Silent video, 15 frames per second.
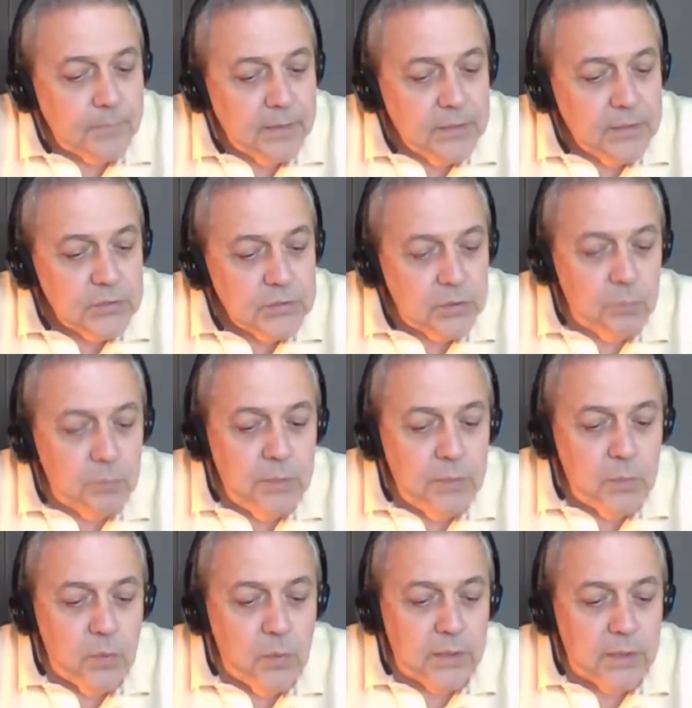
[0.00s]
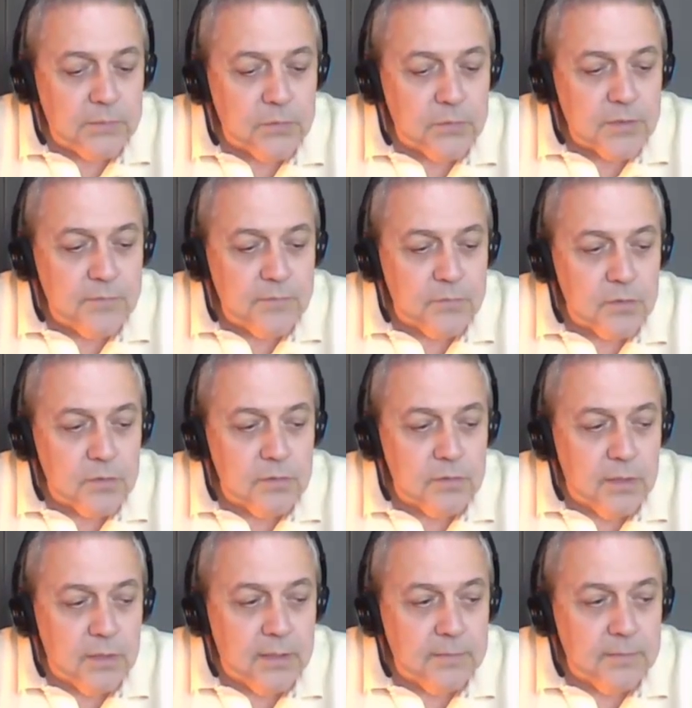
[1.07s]
So we worked for
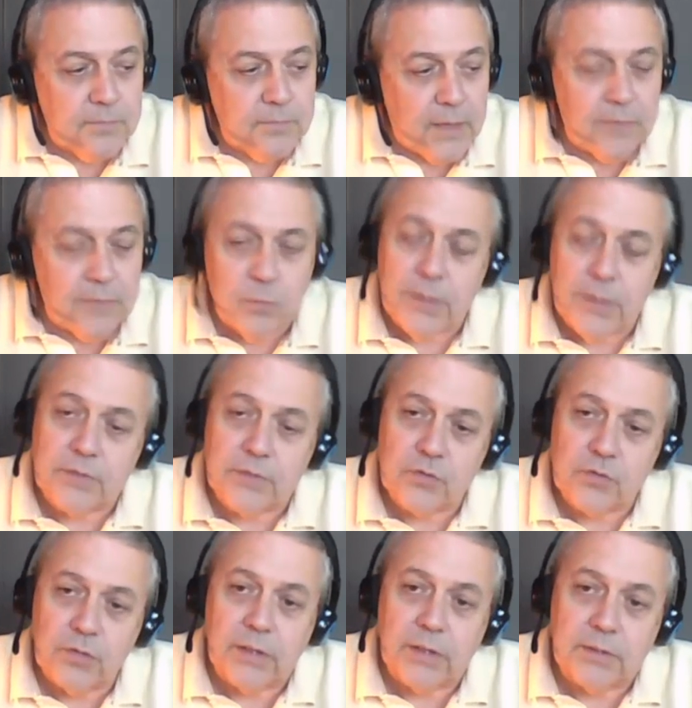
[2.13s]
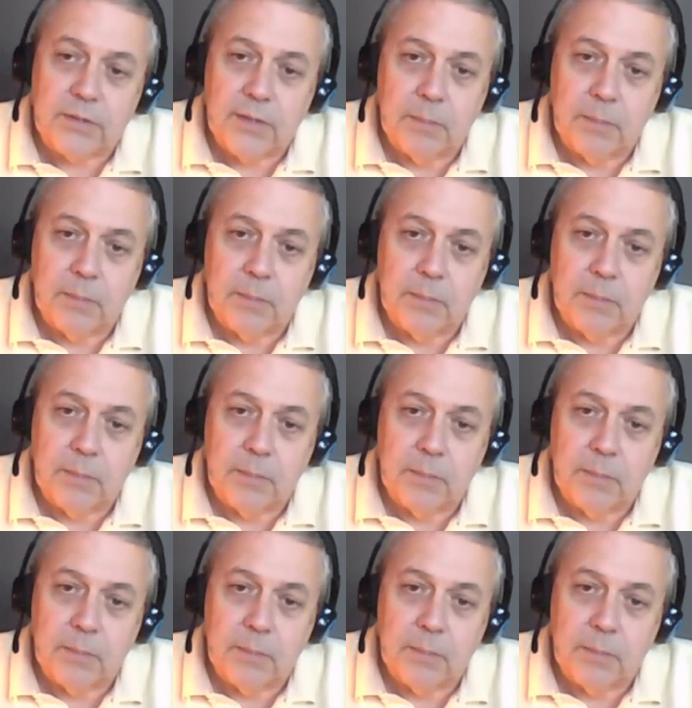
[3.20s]
5 weeks straight.